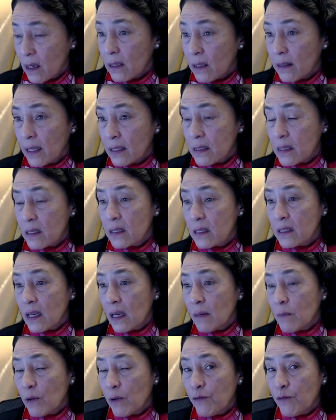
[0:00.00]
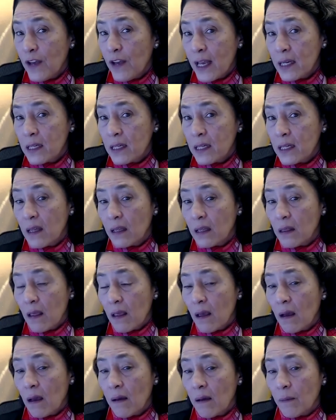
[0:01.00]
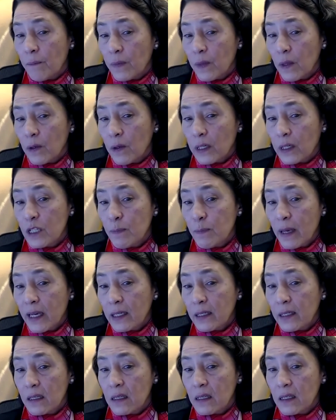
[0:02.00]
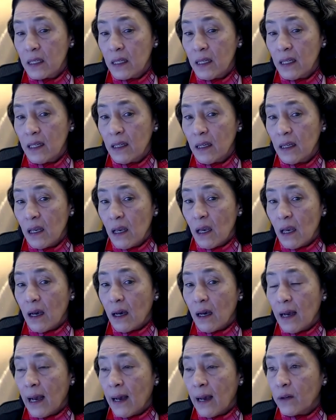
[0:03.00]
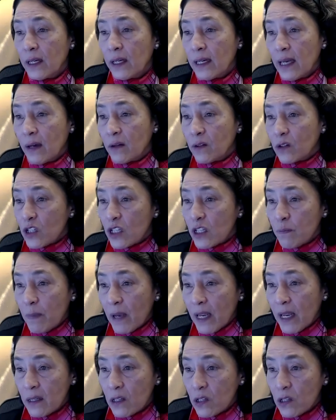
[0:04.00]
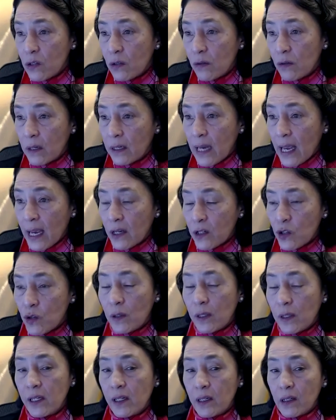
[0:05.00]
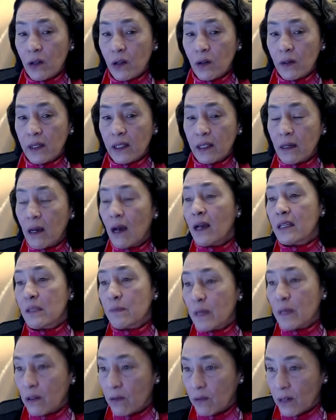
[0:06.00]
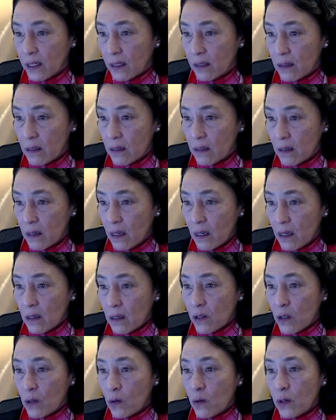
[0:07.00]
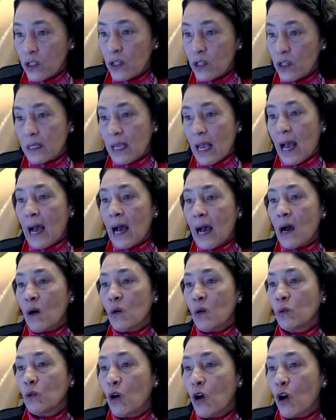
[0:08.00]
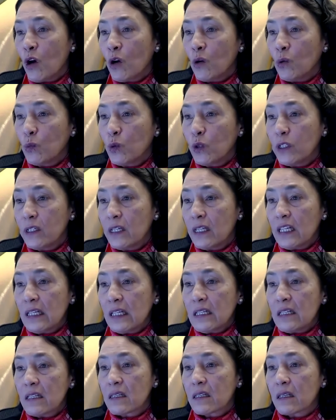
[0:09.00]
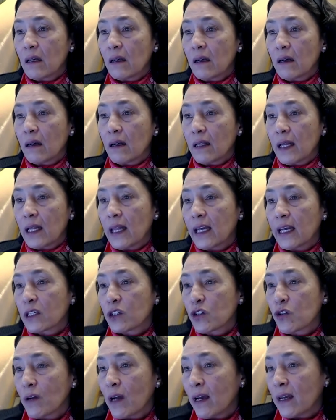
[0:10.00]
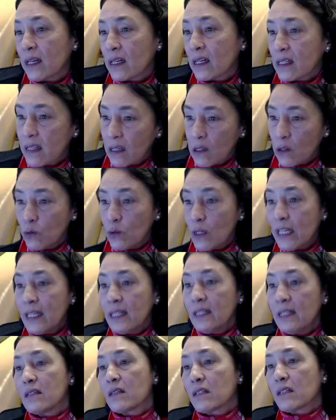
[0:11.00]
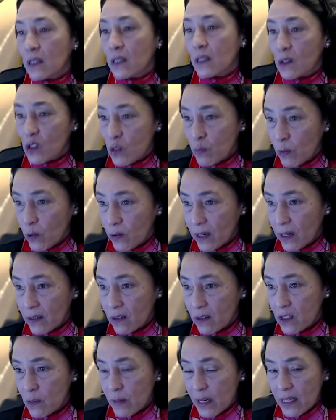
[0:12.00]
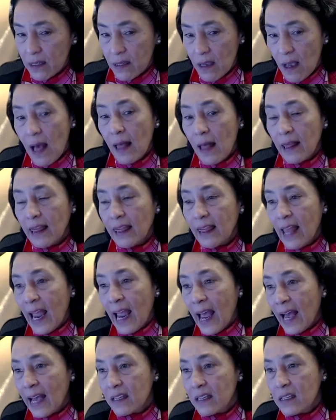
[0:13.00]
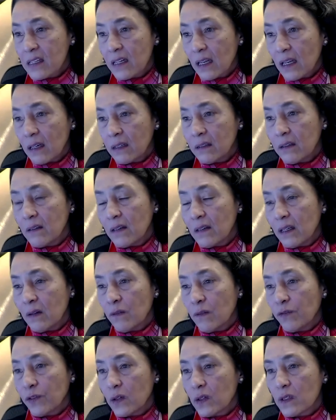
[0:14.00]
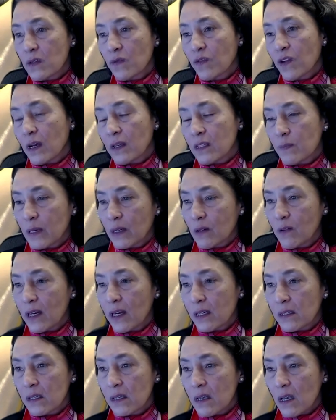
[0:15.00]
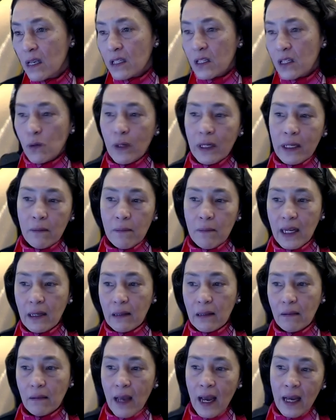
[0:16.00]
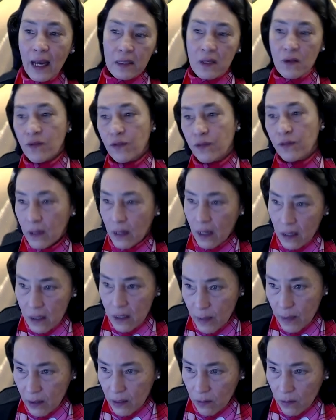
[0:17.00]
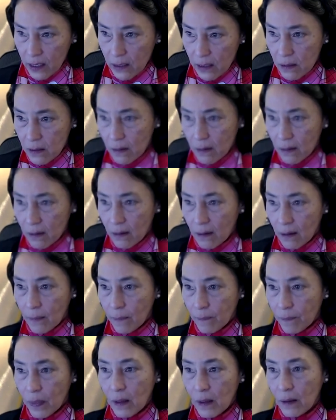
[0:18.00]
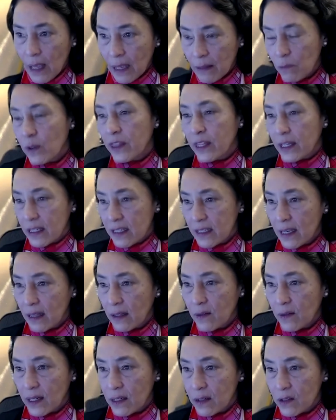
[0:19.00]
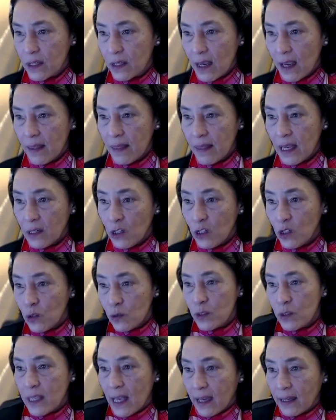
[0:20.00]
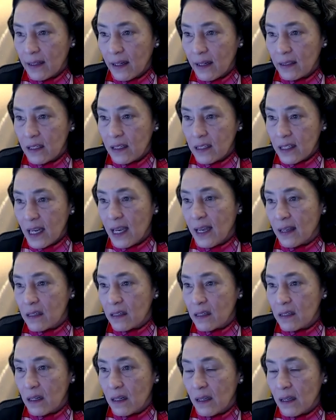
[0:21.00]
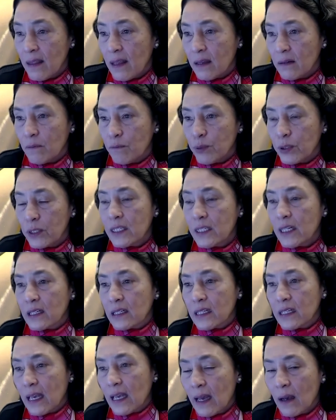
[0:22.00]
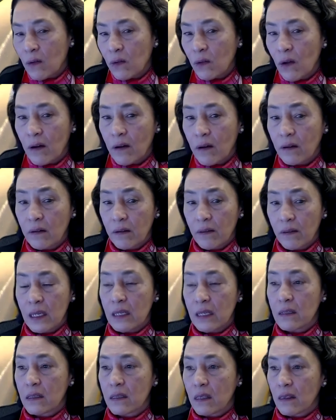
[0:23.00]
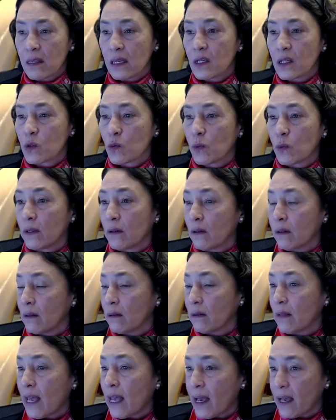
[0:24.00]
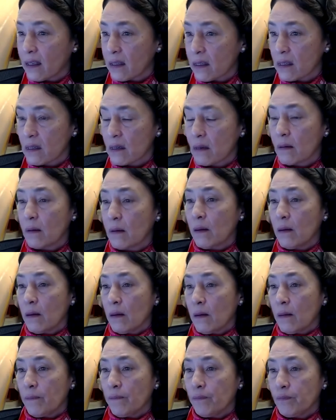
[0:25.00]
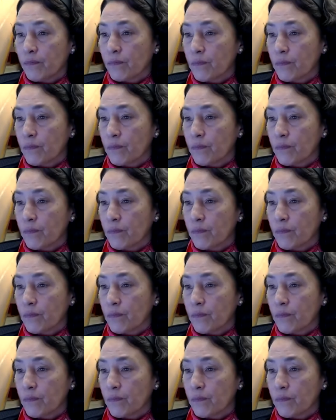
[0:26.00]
That's the same effect that um, you expect to see out in outer space due to naturally occurring cosmic rays. Yeah. So the question is, how long would these uh, electronics that you need to, to, explore outer space last under the influence of cosmic rays? So we can make lots of cosmic rays um, at, with accelerators and then use that to test and then predict how long these things will last. Correct.